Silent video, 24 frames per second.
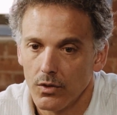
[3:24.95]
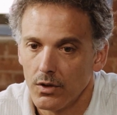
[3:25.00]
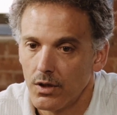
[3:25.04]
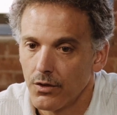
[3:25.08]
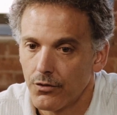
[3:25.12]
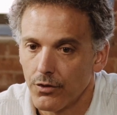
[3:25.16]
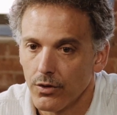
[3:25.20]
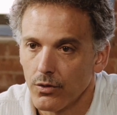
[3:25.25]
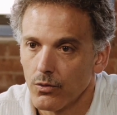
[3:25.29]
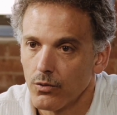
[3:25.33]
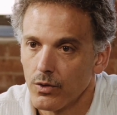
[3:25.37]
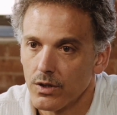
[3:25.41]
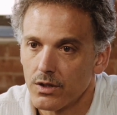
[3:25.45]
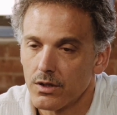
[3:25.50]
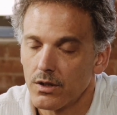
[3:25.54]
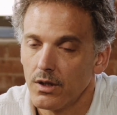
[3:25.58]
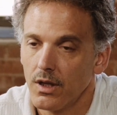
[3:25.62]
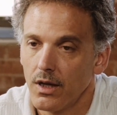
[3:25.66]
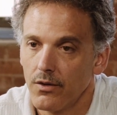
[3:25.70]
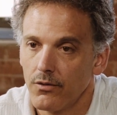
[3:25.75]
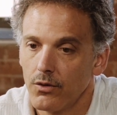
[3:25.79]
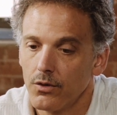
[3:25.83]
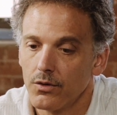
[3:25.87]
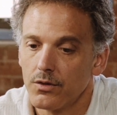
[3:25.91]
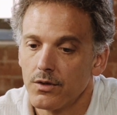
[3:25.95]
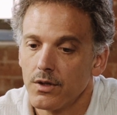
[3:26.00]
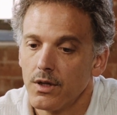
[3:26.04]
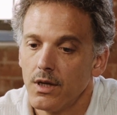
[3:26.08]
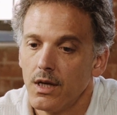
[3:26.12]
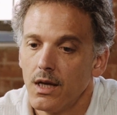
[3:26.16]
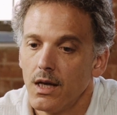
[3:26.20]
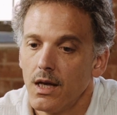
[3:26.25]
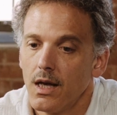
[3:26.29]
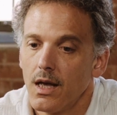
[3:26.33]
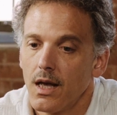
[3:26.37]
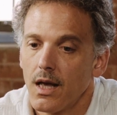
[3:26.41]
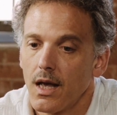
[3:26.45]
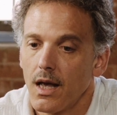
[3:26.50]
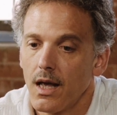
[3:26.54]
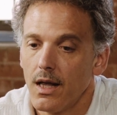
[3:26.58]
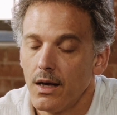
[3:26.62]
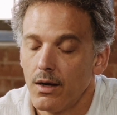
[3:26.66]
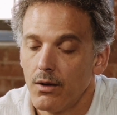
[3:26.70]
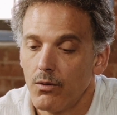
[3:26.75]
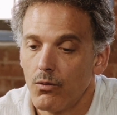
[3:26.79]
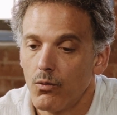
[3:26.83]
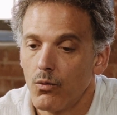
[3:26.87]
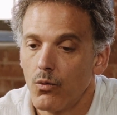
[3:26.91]
different risk levels.
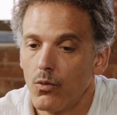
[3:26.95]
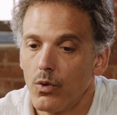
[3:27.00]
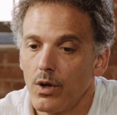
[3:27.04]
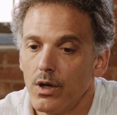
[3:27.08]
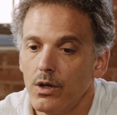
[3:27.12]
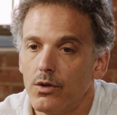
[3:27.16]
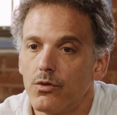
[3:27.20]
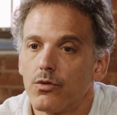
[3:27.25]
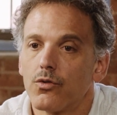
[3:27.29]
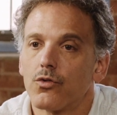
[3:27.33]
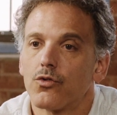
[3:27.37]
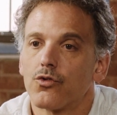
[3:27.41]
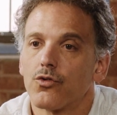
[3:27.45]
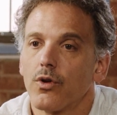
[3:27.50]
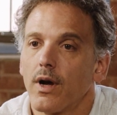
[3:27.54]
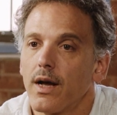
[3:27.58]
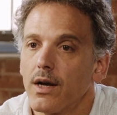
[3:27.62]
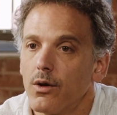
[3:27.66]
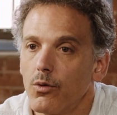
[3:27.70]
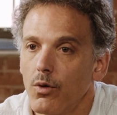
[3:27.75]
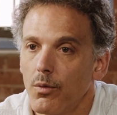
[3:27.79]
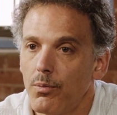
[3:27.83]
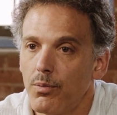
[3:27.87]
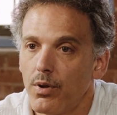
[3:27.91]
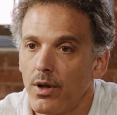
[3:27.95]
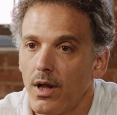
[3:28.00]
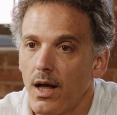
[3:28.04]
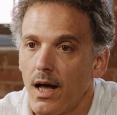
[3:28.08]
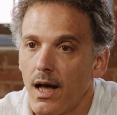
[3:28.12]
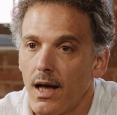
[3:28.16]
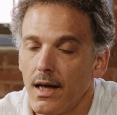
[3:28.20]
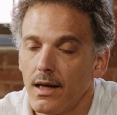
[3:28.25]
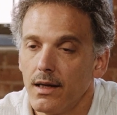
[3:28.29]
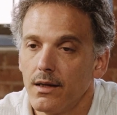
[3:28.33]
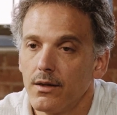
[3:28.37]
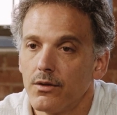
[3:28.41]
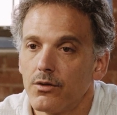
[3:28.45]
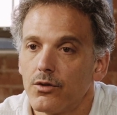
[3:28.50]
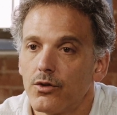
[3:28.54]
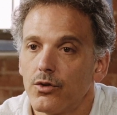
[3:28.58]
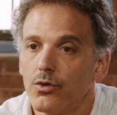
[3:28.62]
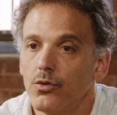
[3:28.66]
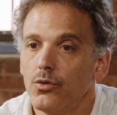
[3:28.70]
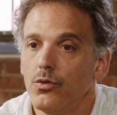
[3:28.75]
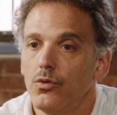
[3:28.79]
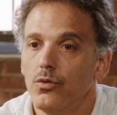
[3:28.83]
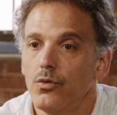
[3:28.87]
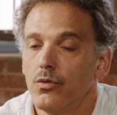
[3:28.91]
And we try to apply
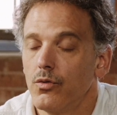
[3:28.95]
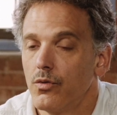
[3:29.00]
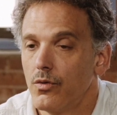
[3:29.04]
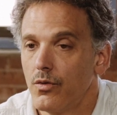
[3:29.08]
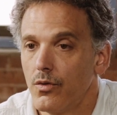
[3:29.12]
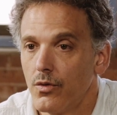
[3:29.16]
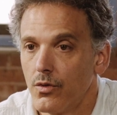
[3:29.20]
to